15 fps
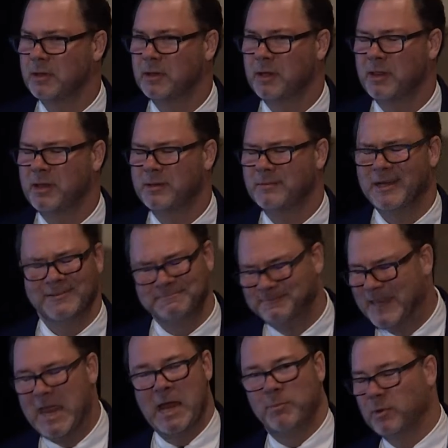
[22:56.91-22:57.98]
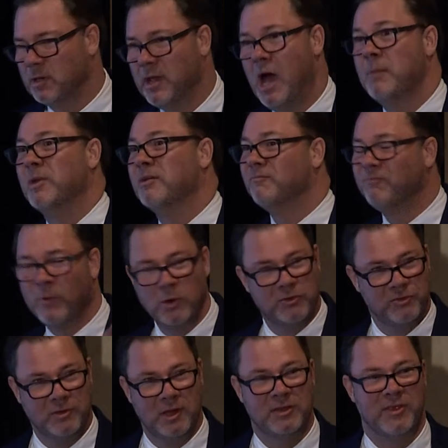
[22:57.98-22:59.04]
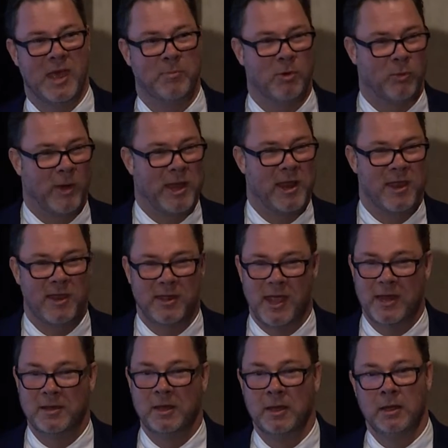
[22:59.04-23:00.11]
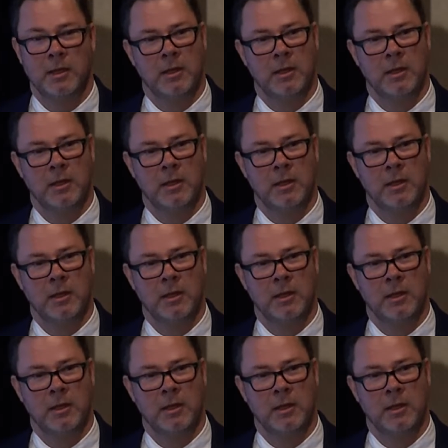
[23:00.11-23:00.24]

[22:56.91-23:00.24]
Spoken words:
I thought, oh, damn, got me. First example right out of the gate.